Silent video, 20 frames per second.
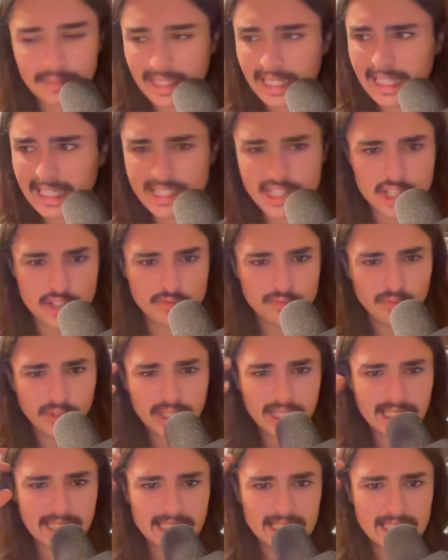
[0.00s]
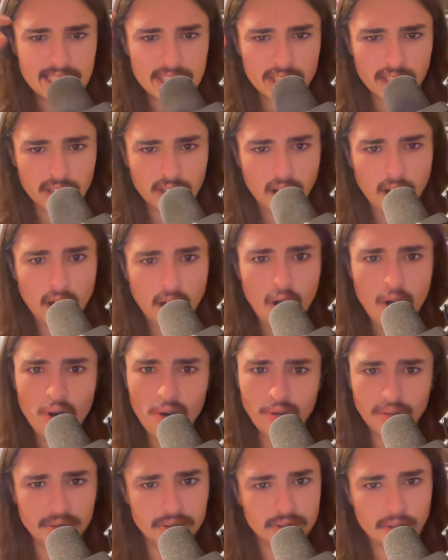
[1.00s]
it just fucking gets the
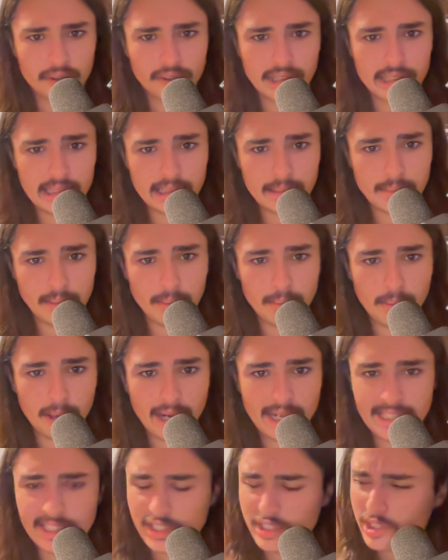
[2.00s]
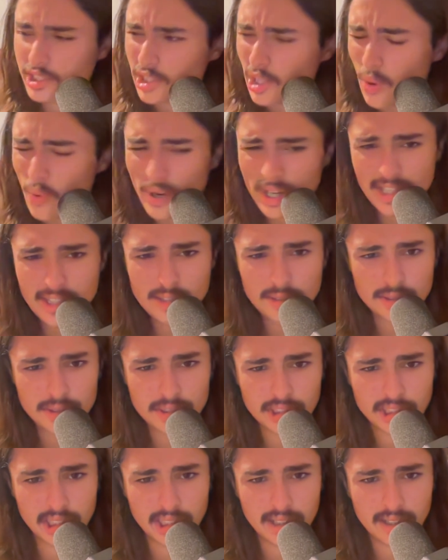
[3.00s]
cogs turning in my brain. It's so
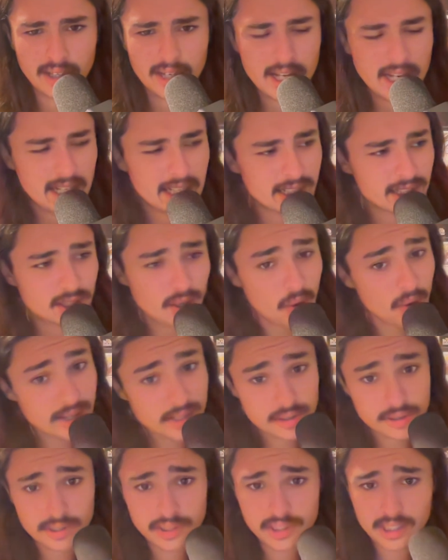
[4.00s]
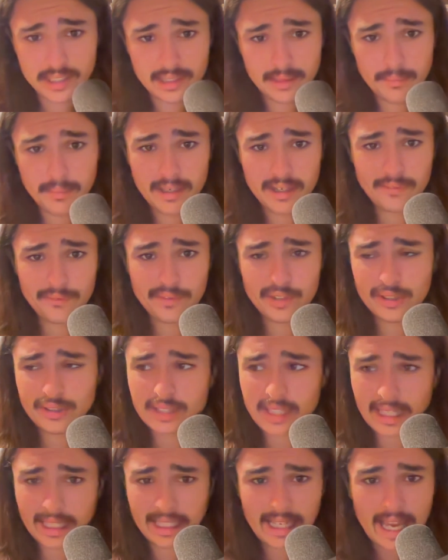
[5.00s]
interesting. It's so interesting to me. It feels
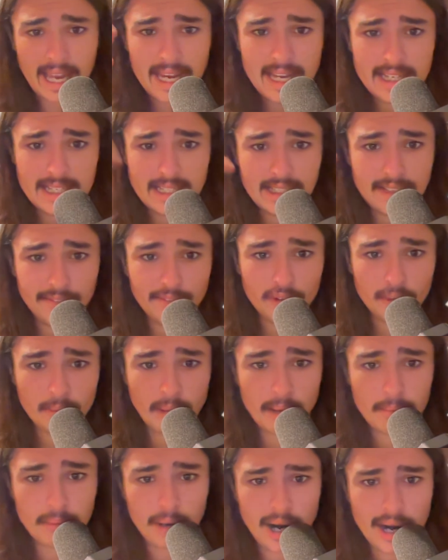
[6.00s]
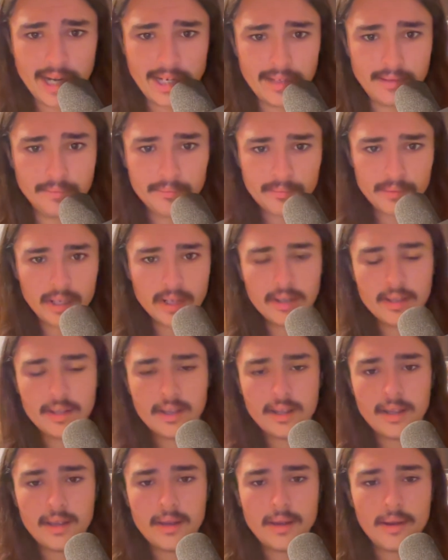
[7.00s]
like candy for my brain.
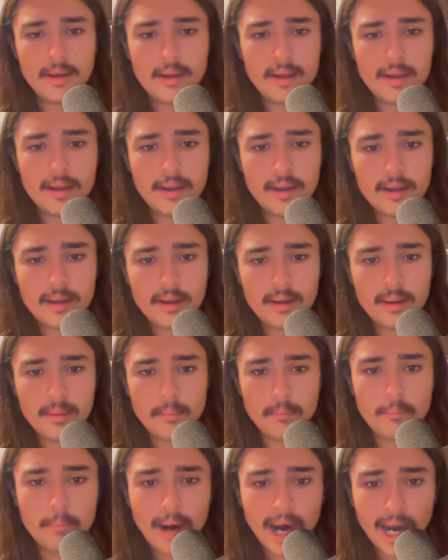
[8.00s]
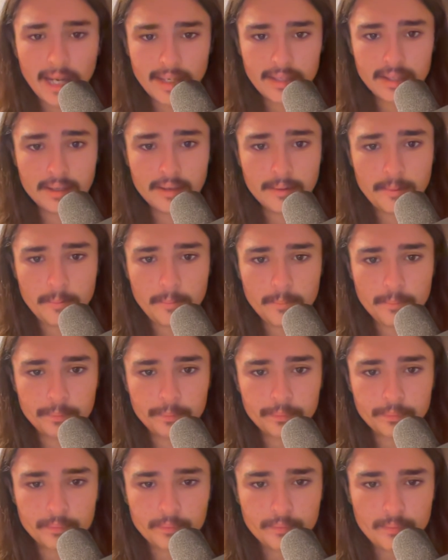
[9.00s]
But
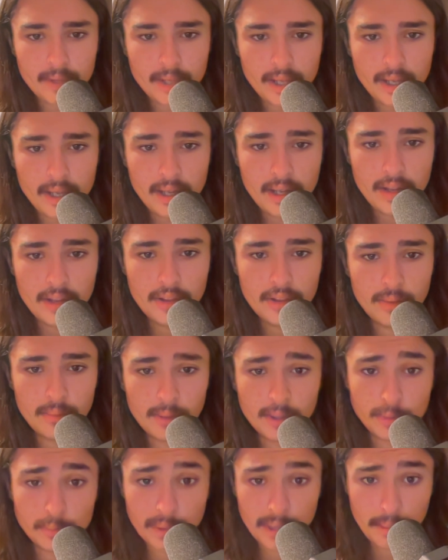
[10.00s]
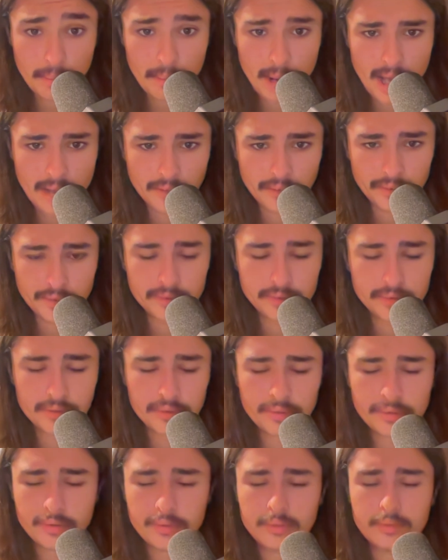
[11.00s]
there must be a
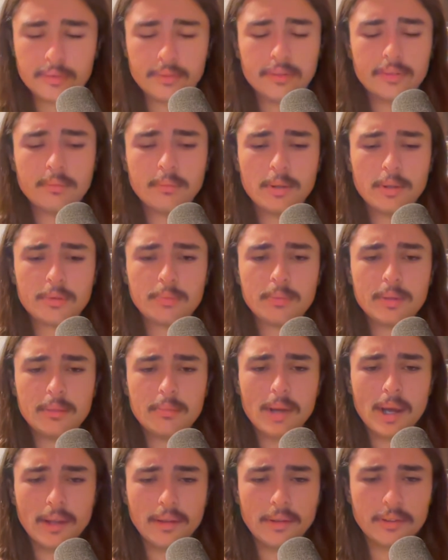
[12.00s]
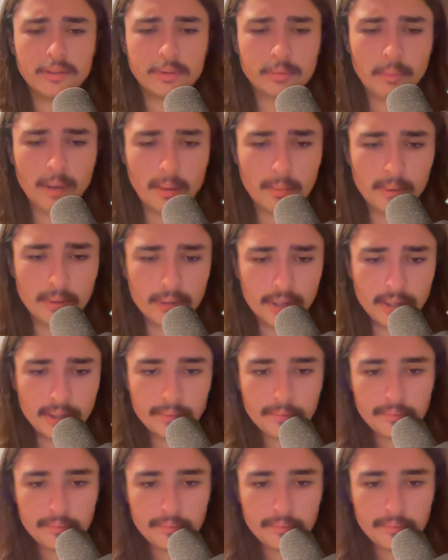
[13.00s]
balance. There must be a balance, my boy.